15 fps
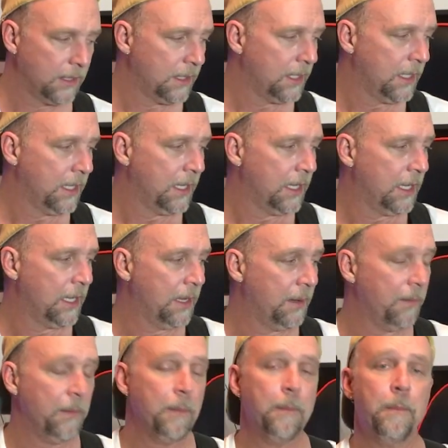
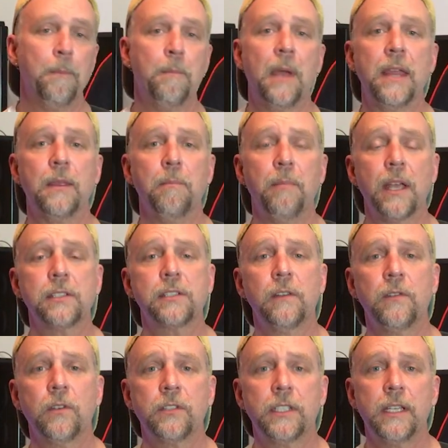may the best of
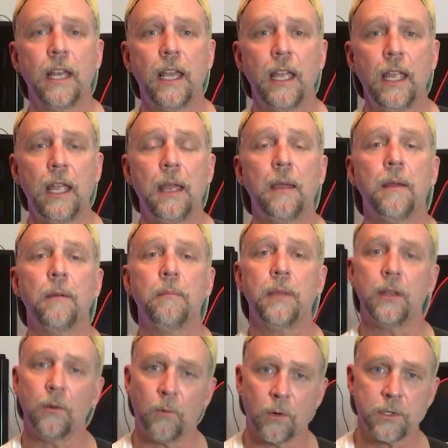your today be
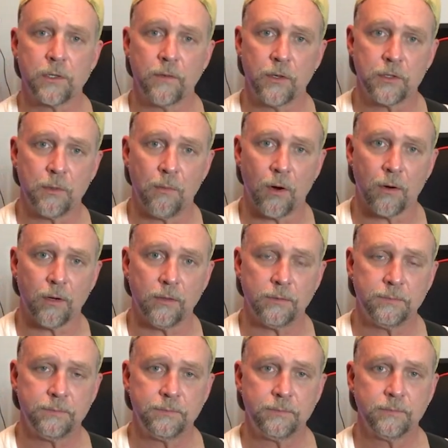the worst of your tomorrow.
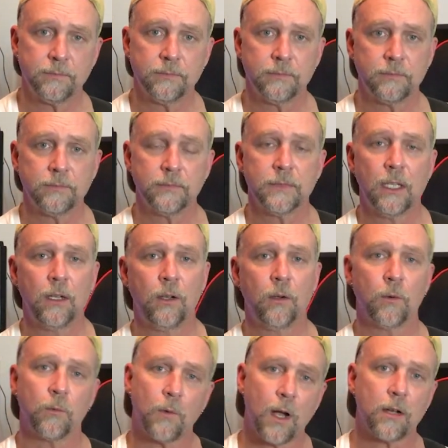
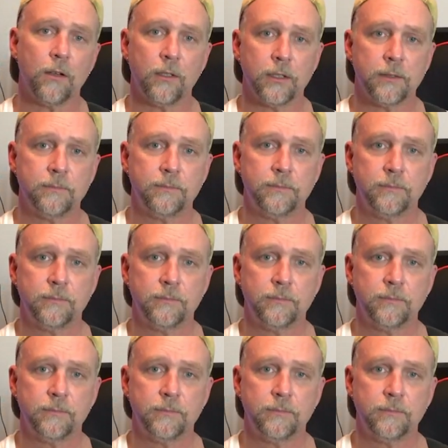Rock on.